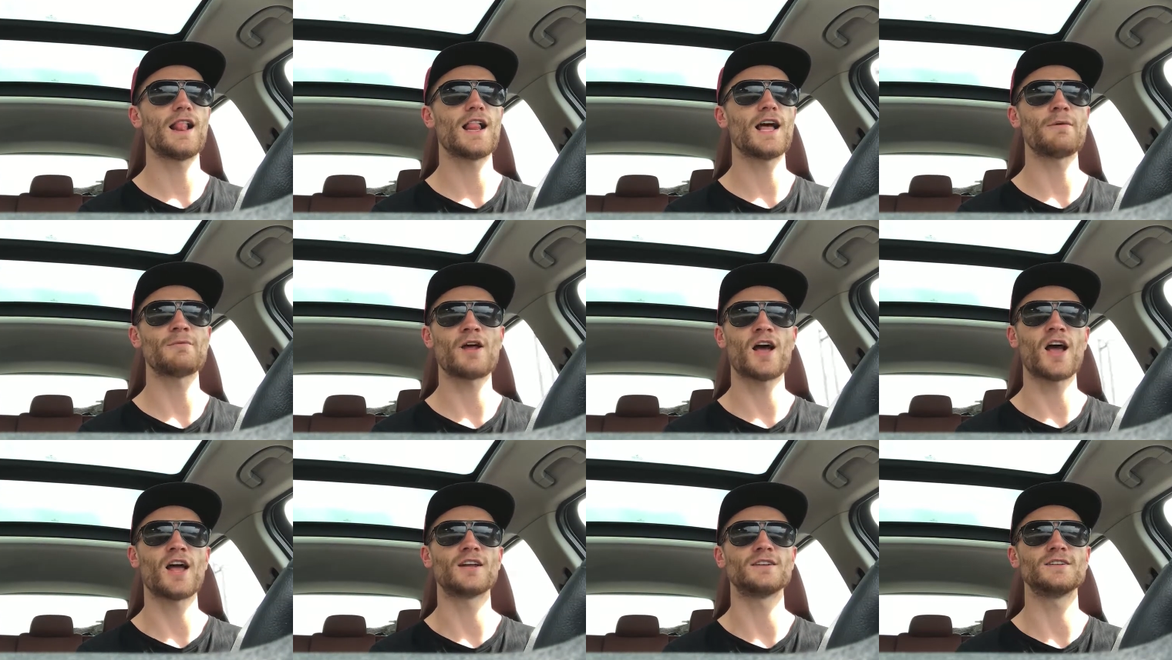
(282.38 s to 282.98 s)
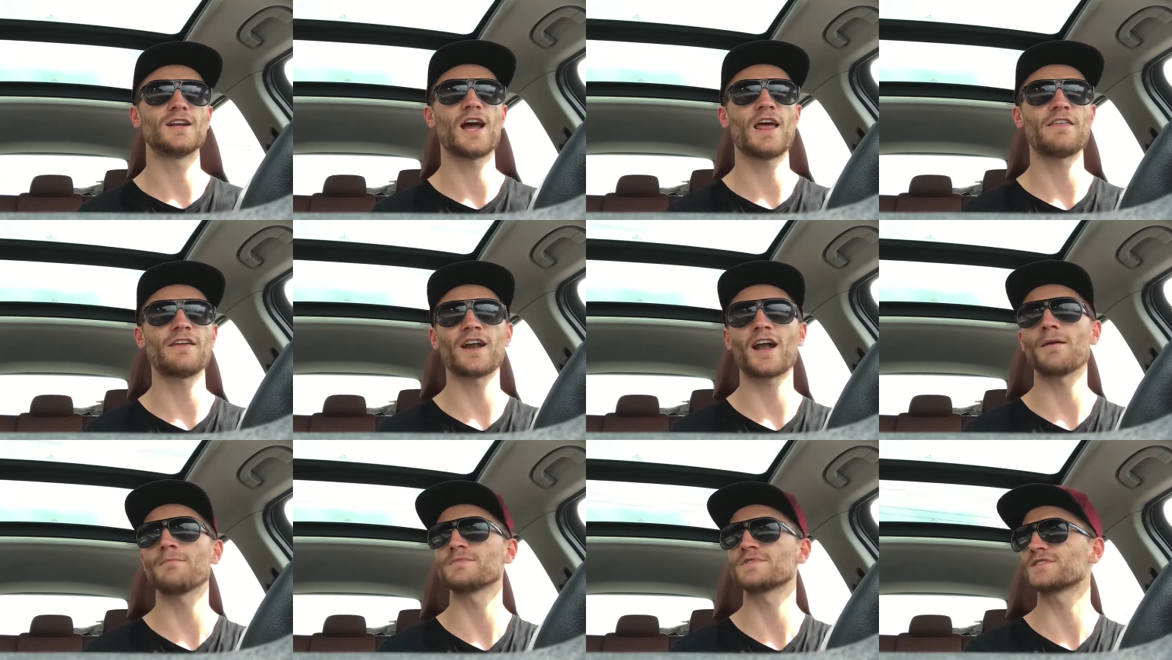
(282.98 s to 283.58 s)
I'm not
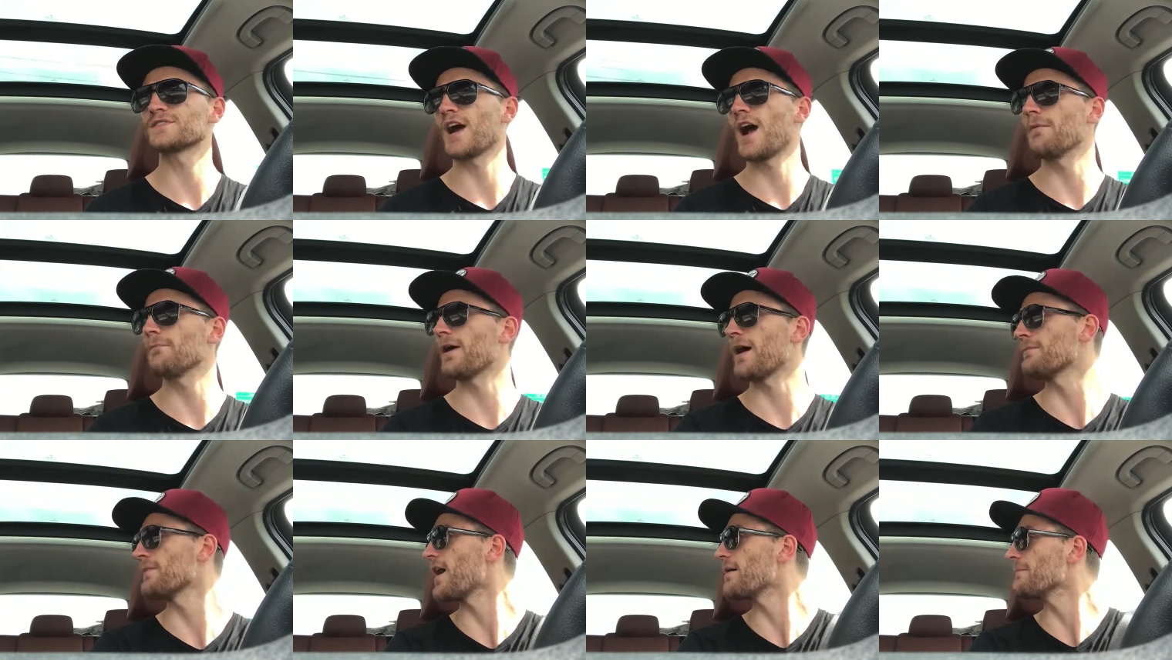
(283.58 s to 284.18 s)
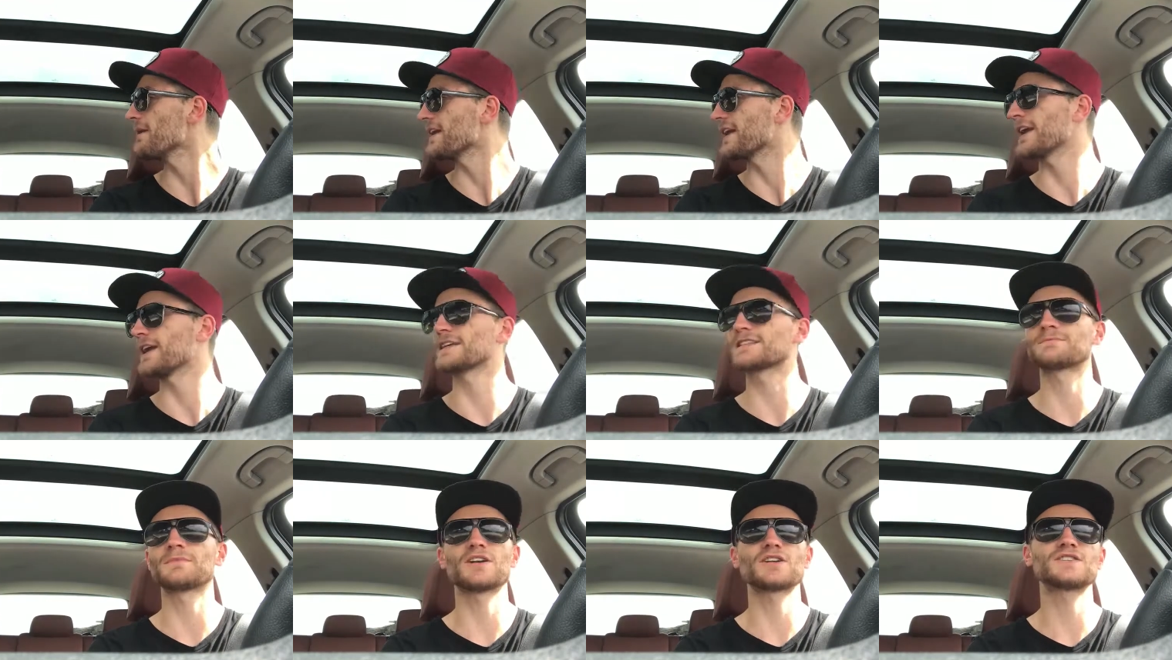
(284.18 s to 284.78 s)
making
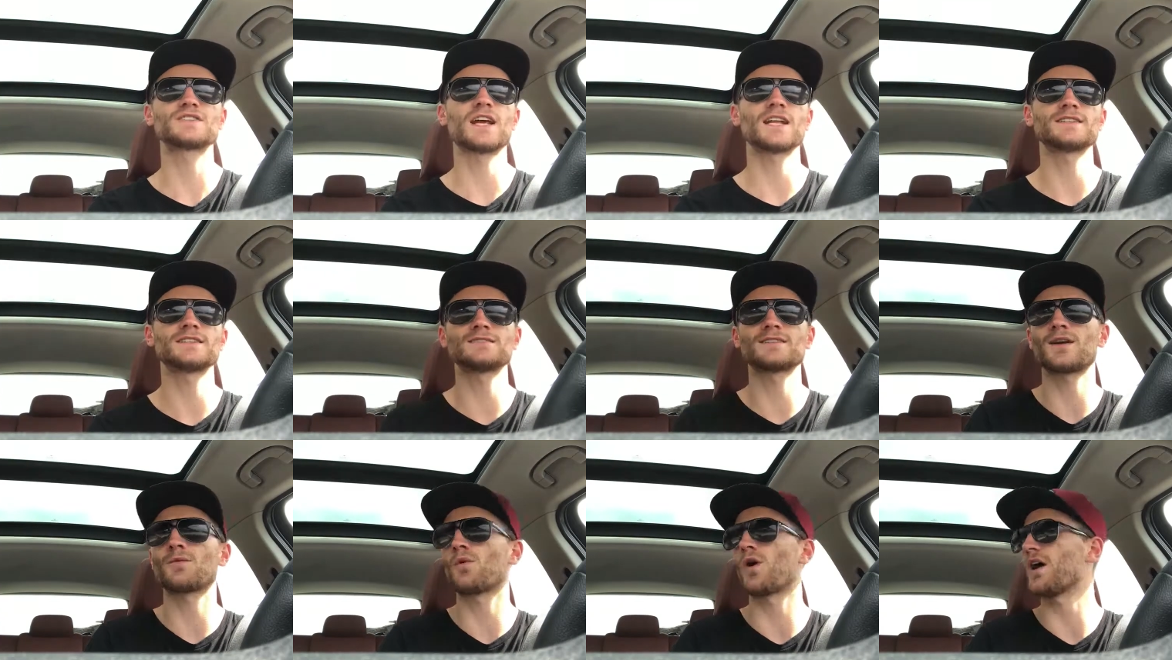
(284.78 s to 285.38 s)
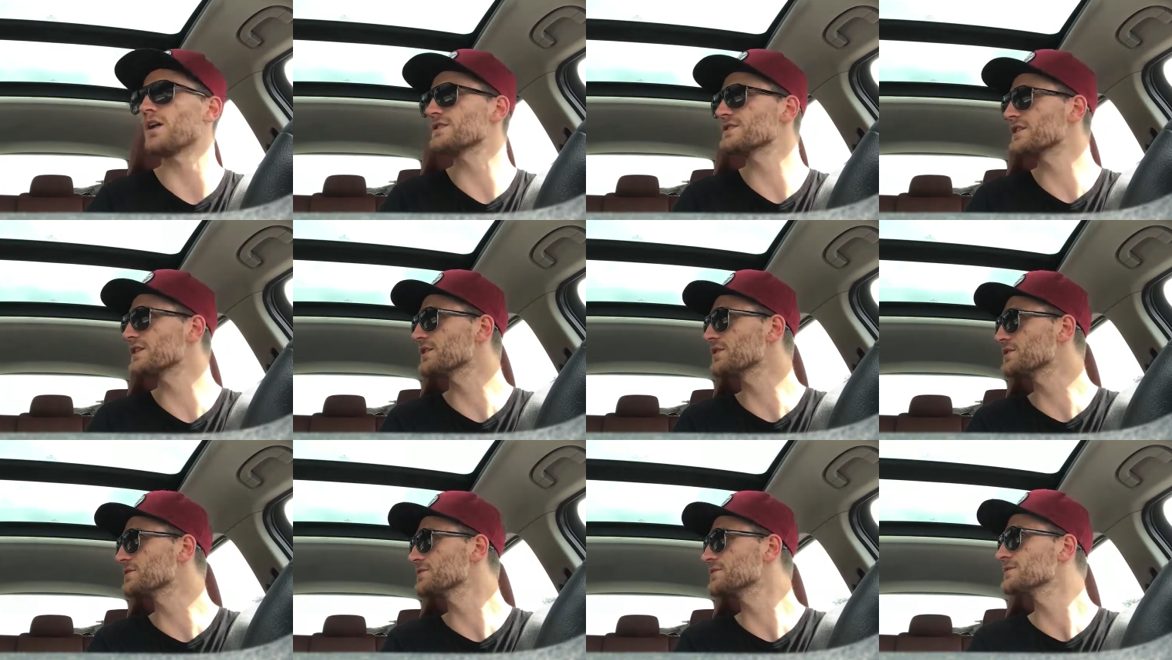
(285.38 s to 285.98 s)
as much sense as I want
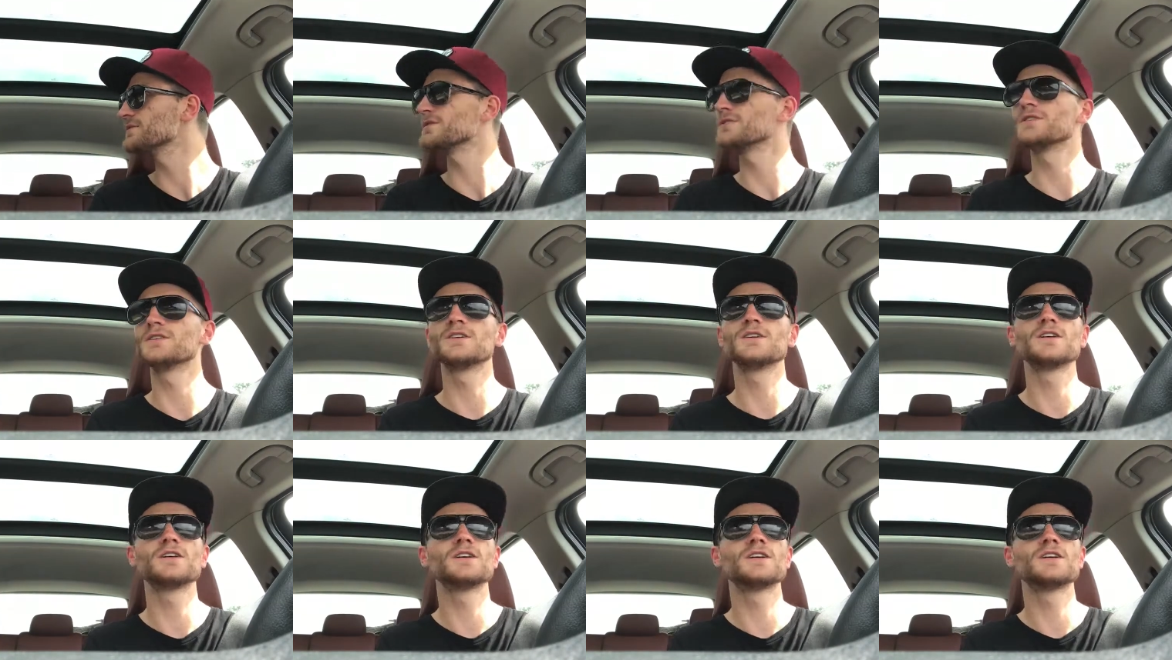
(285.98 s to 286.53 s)
to.